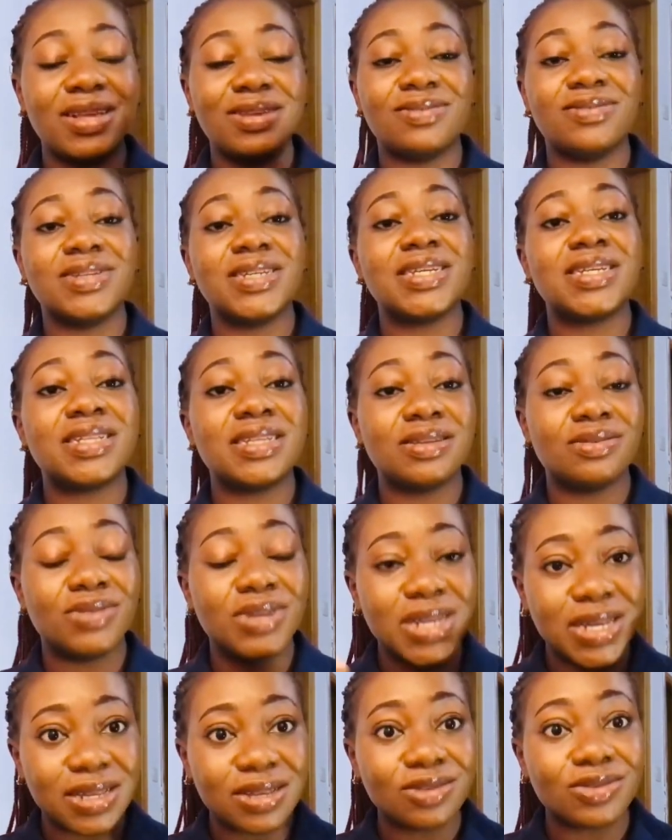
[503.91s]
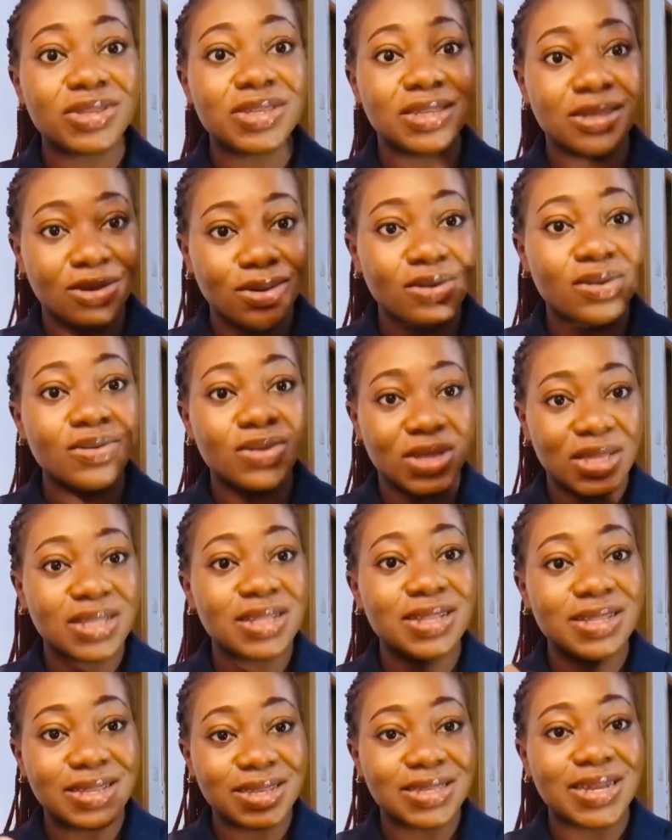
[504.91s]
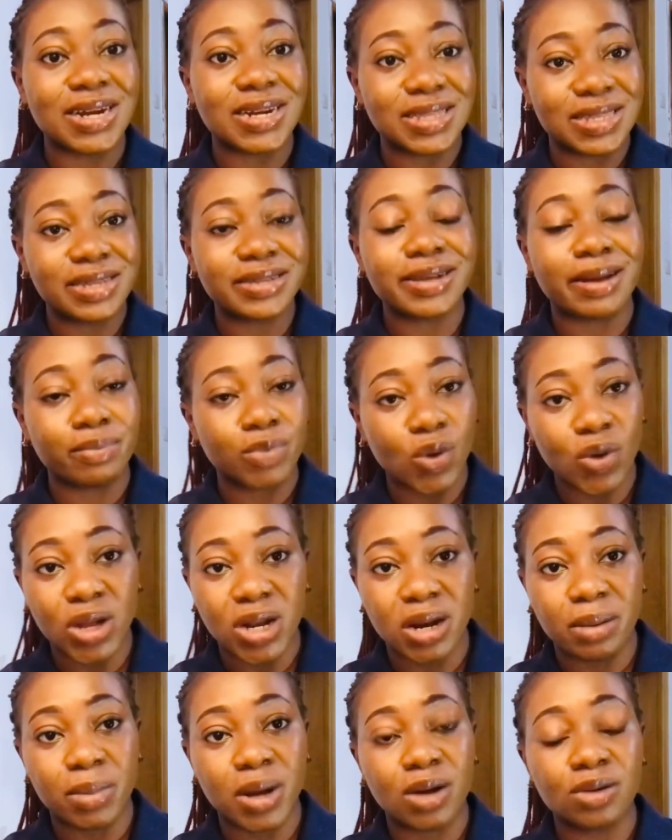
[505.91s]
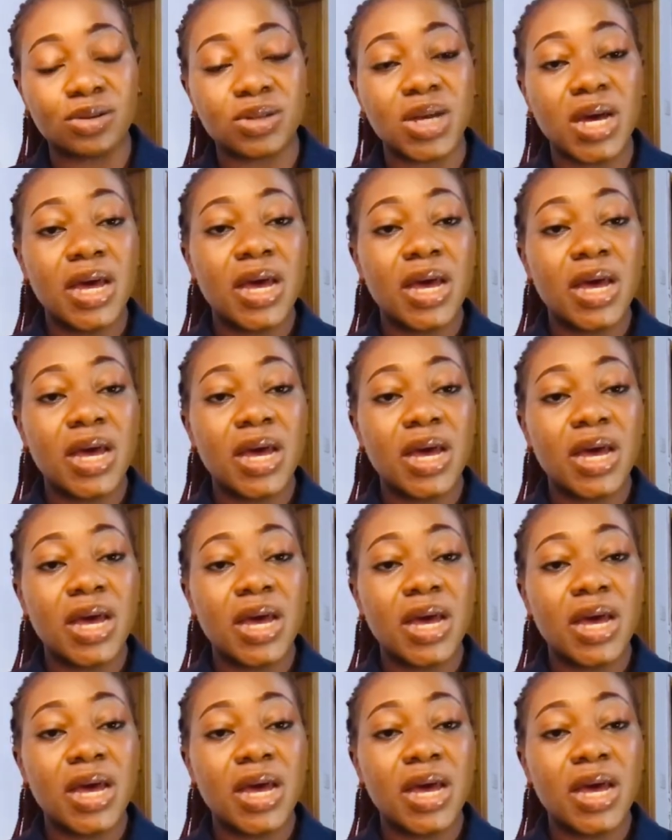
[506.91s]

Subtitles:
you need it you these are the things I'm talking about.